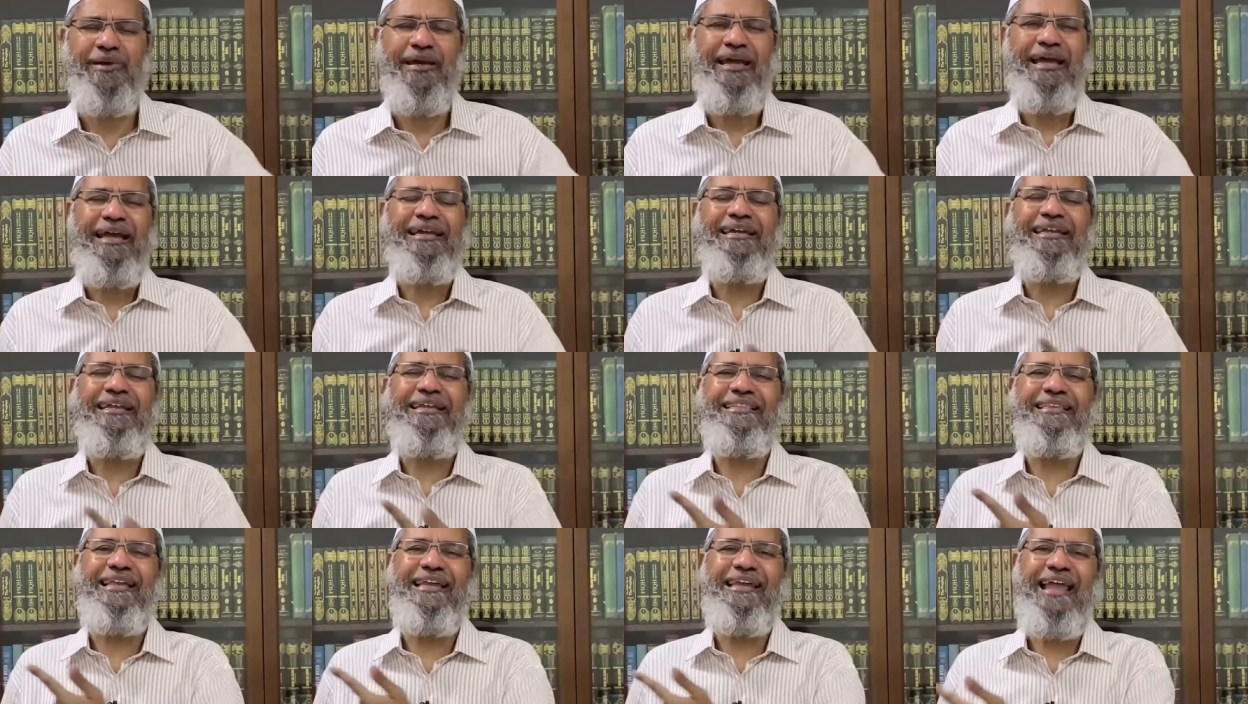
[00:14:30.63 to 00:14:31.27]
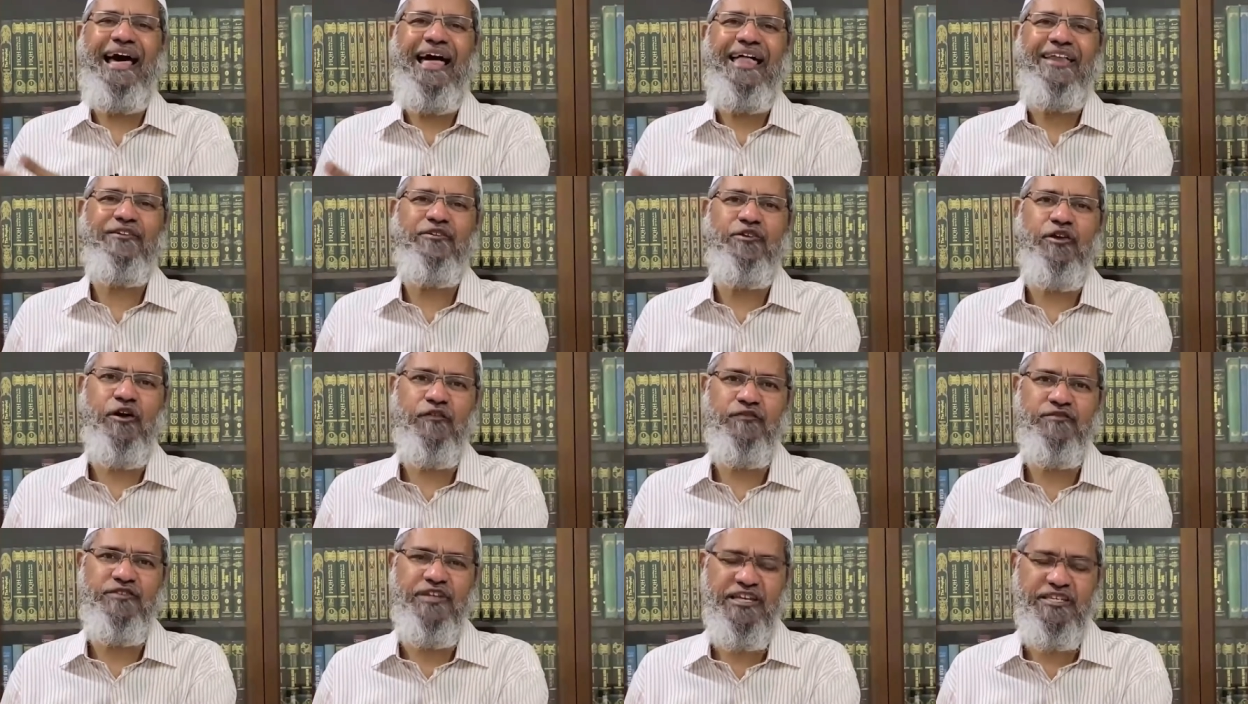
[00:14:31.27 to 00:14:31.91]
till the last day
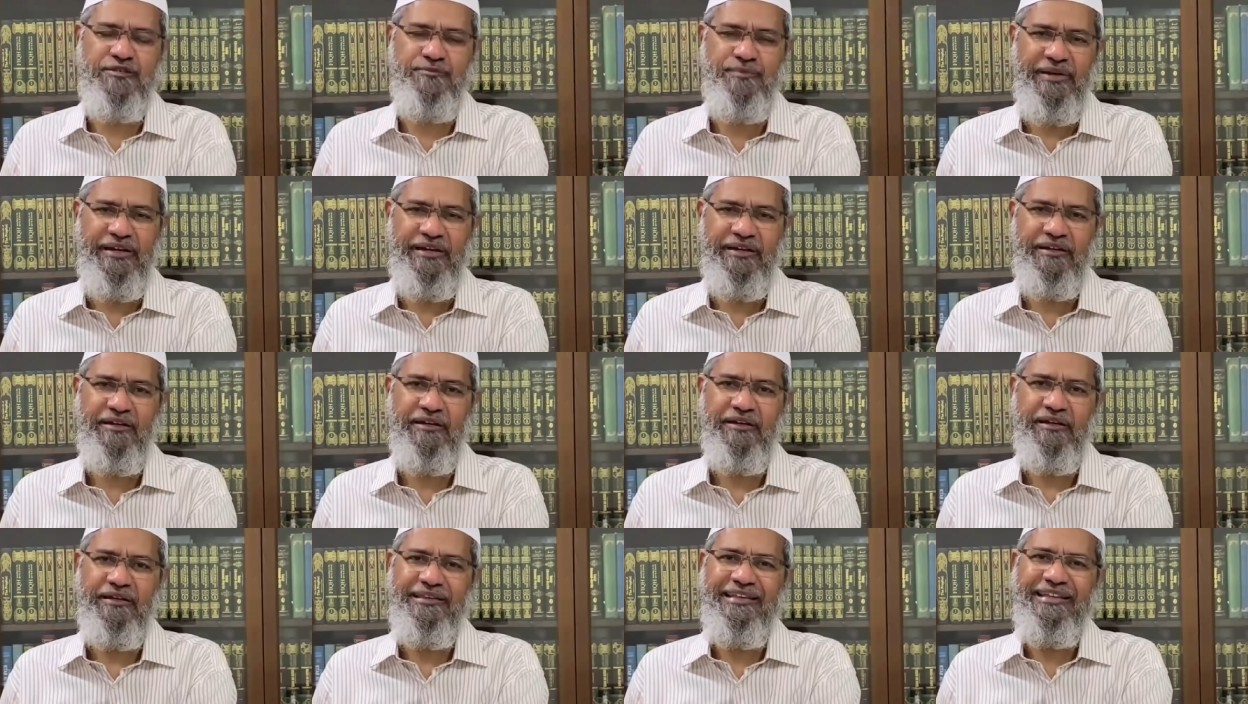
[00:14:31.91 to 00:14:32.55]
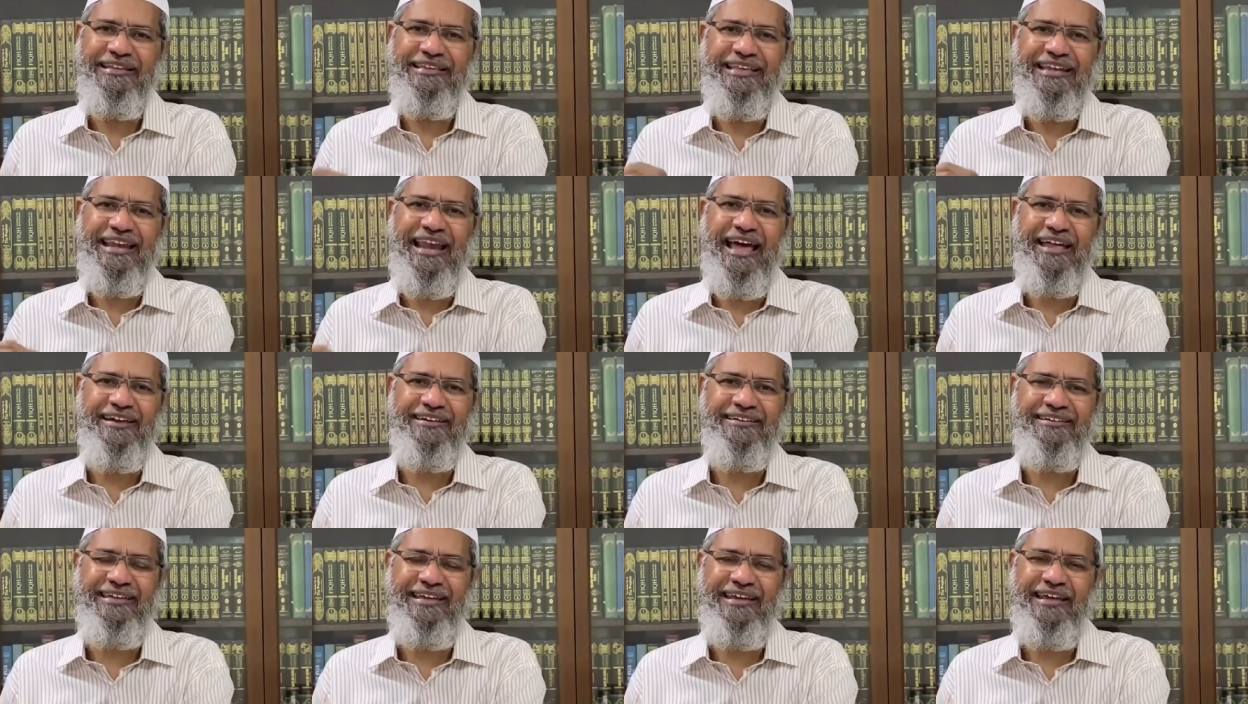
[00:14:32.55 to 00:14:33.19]
of judgment, till the last
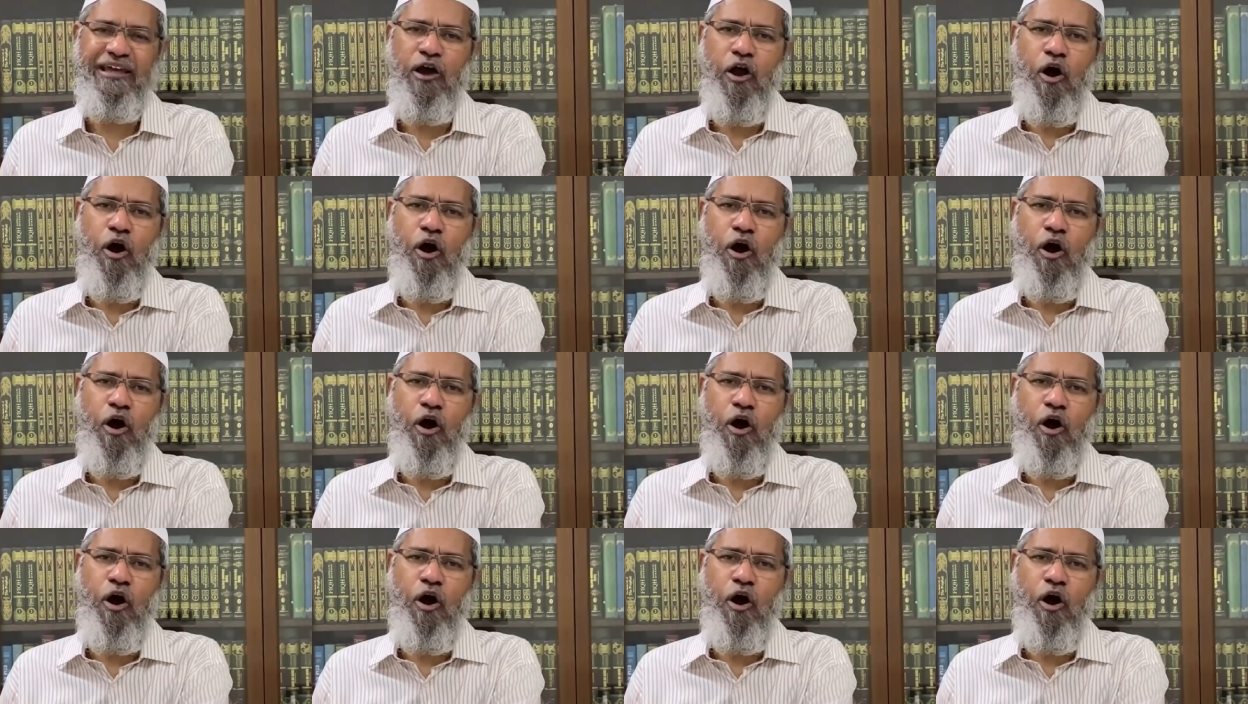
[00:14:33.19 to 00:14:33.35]
day,